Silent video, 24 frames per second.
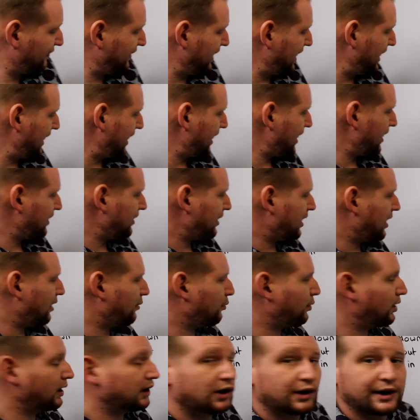here and
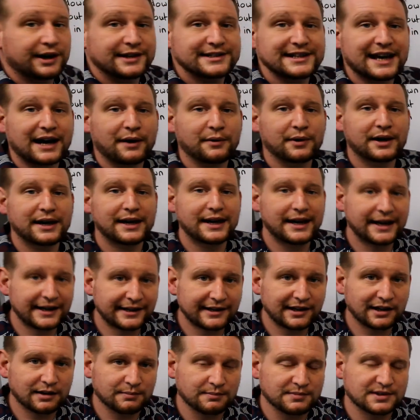we'll look at our
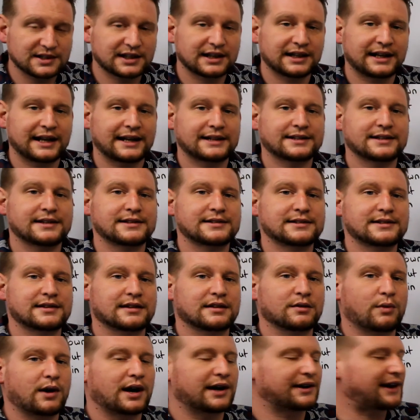idioms connected to the
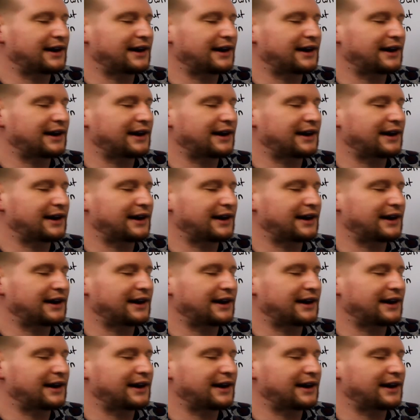word